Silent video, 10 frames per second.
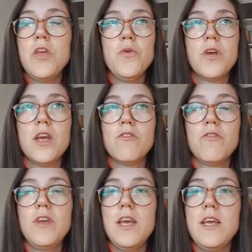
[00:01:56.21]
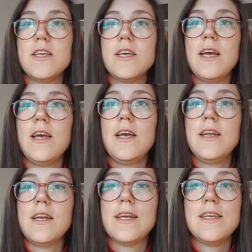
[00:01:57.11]
You can create
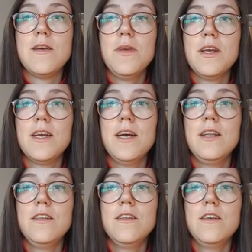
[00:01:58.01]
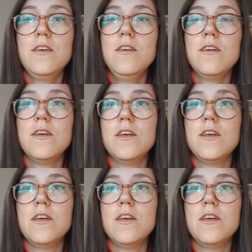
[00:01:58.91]
an academic calendar